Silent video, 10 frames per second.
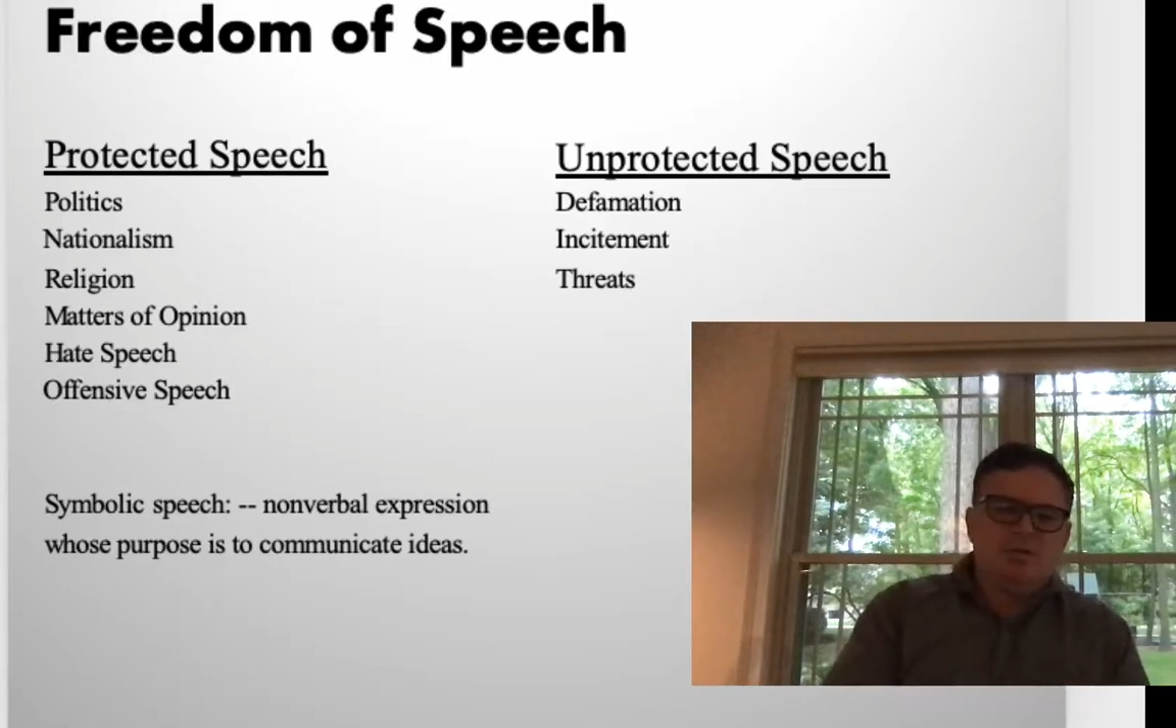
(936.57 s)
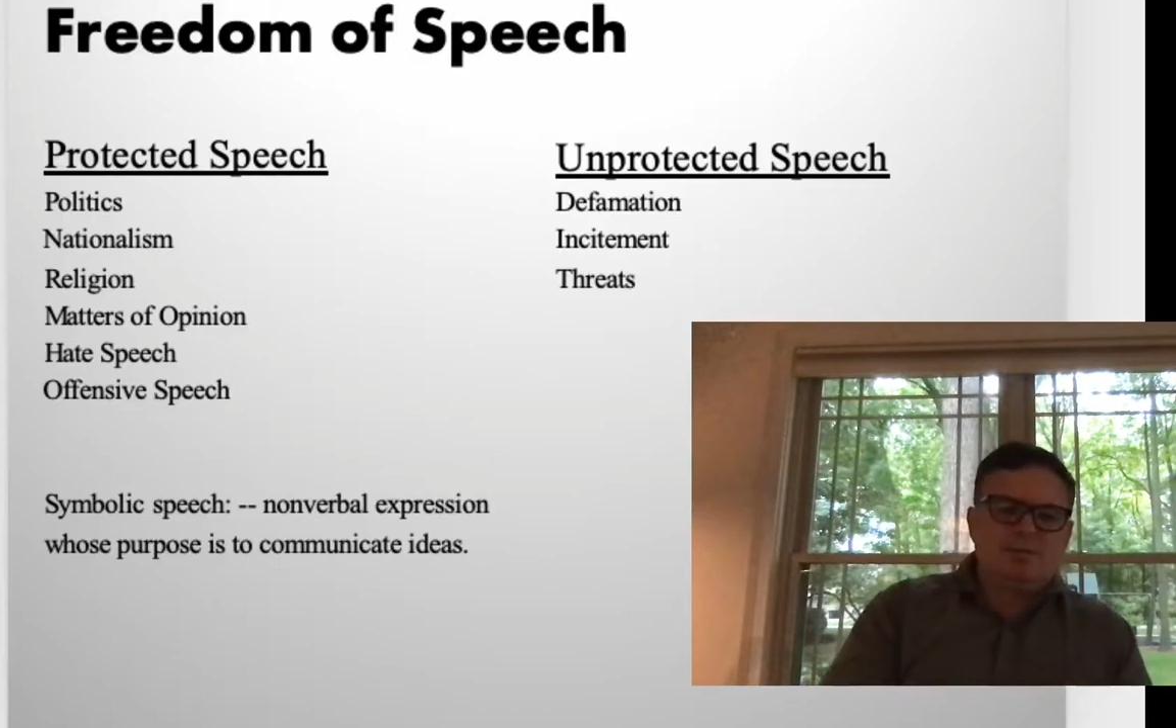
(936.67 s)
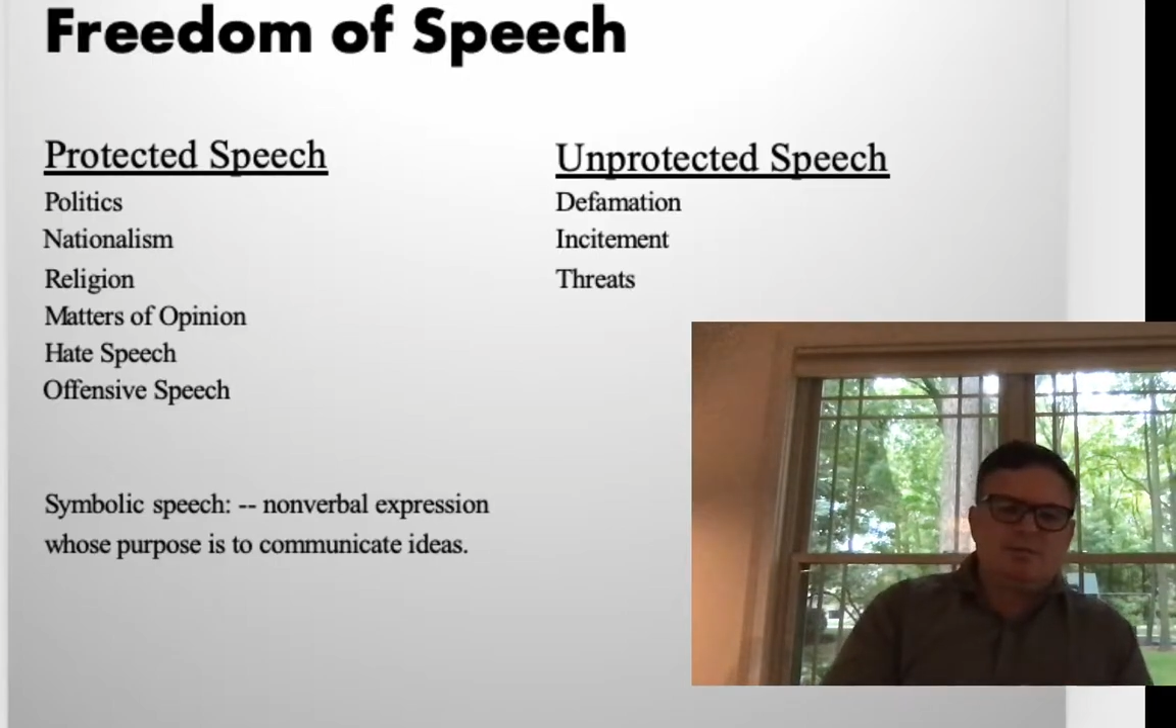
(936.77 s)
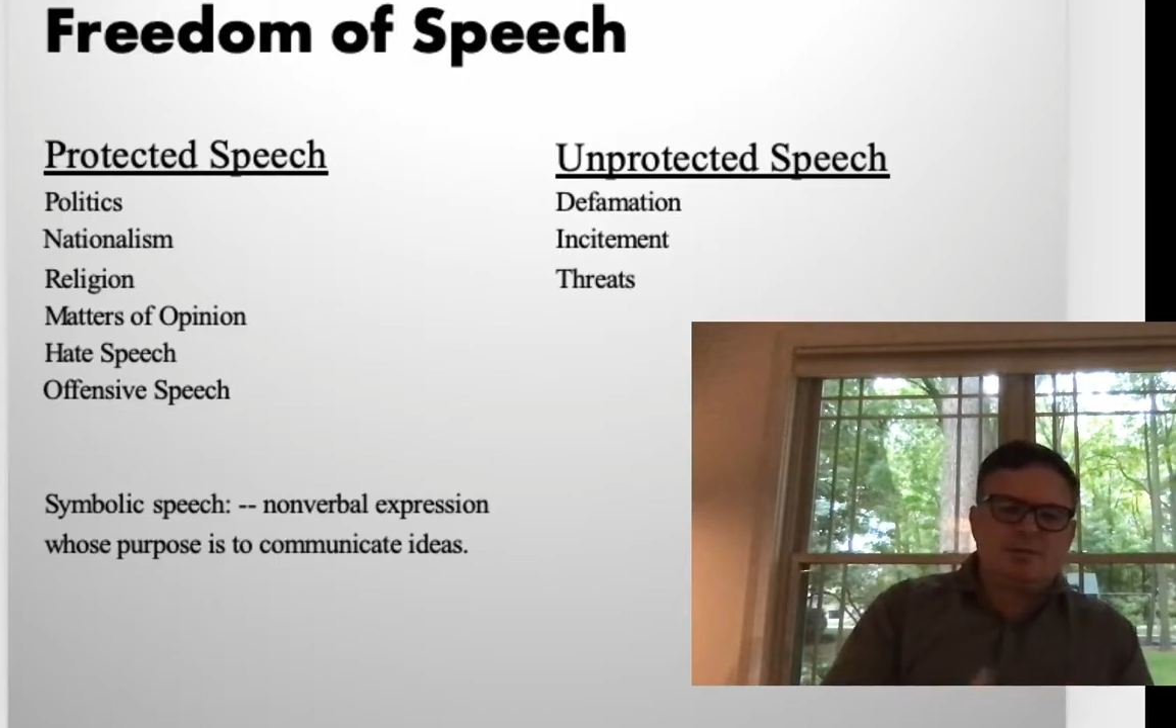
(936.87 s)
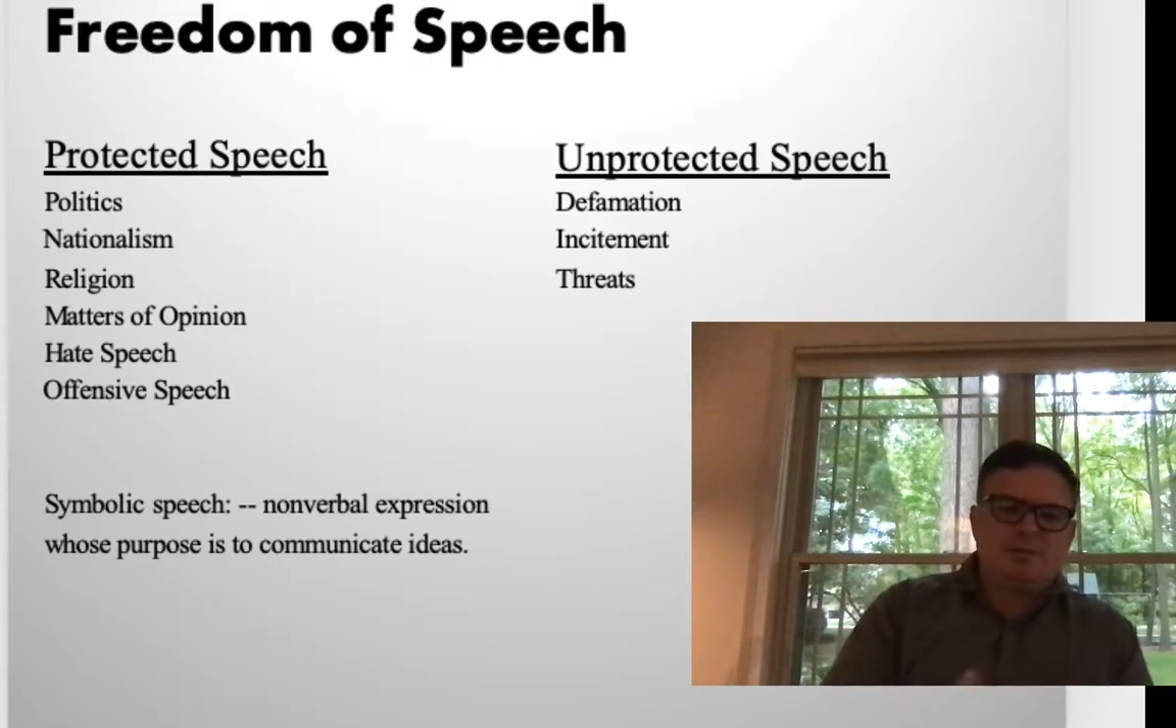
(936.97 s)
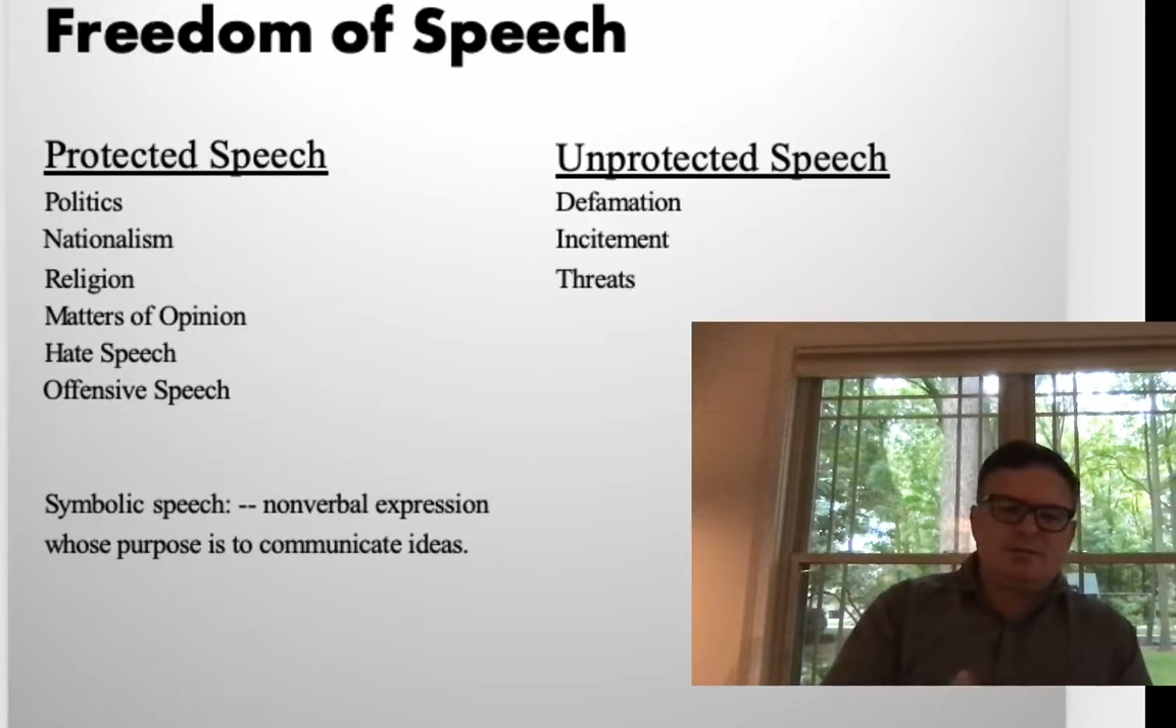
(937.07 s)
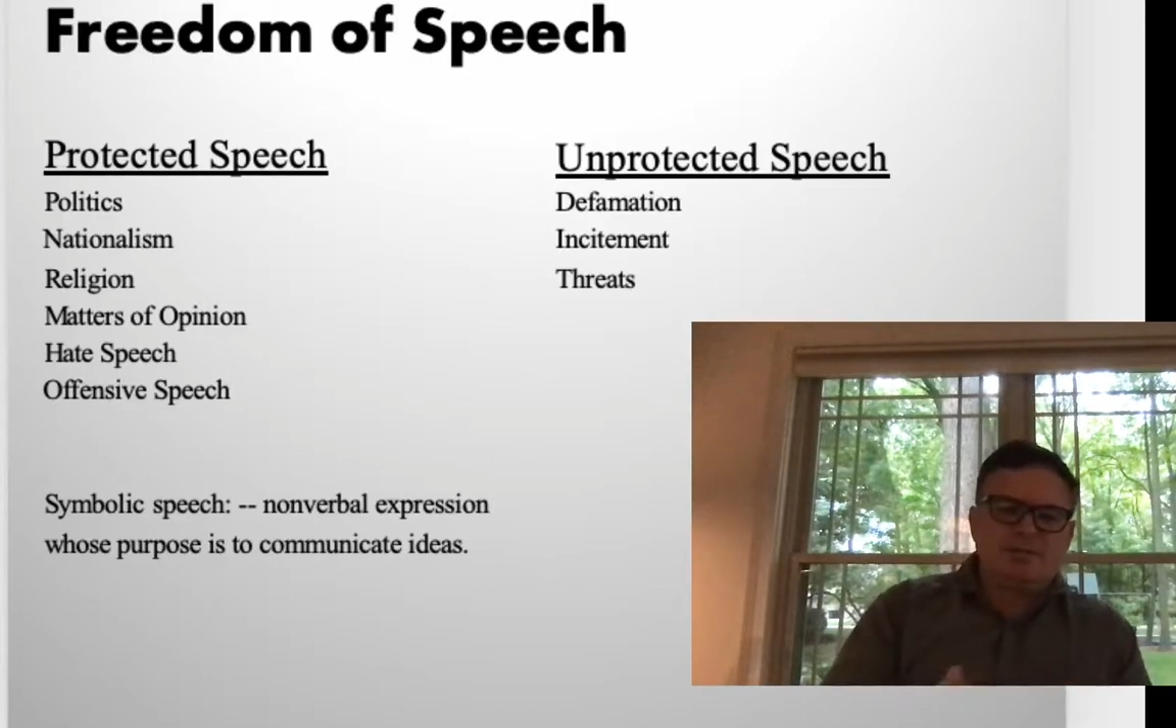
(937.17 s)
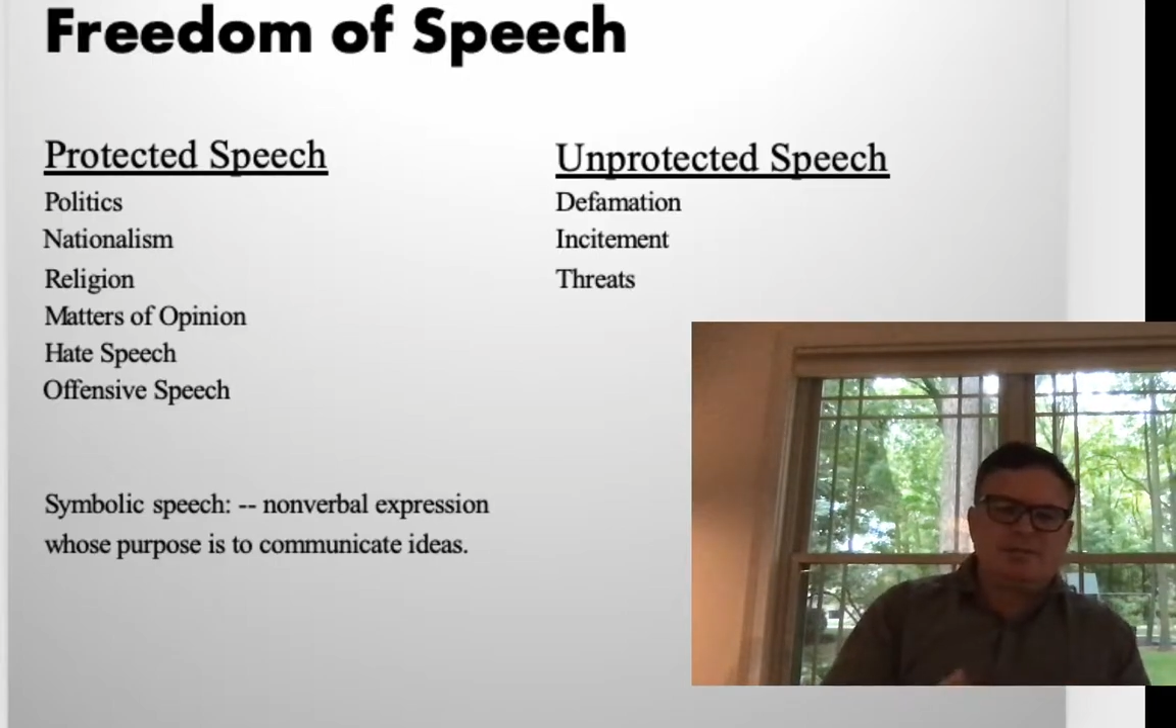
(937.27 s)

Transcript: to protest